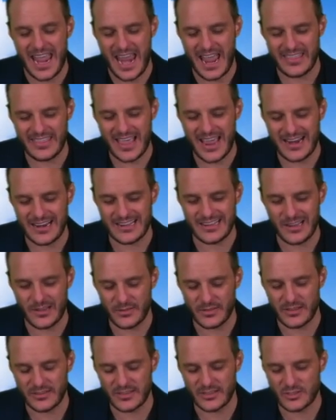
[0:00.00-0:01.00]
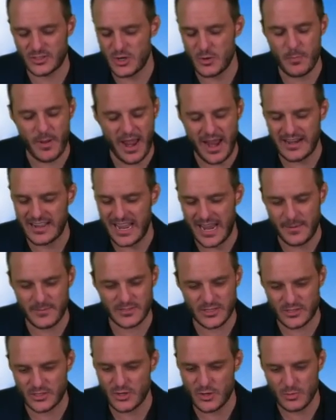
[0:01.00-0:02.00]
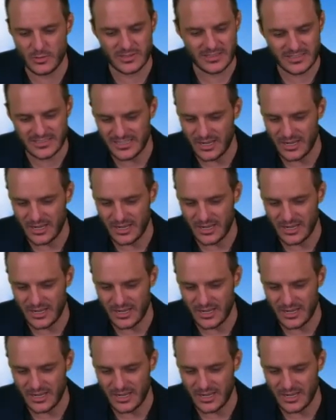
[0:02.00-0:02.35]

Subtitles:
and then the two bad games, the two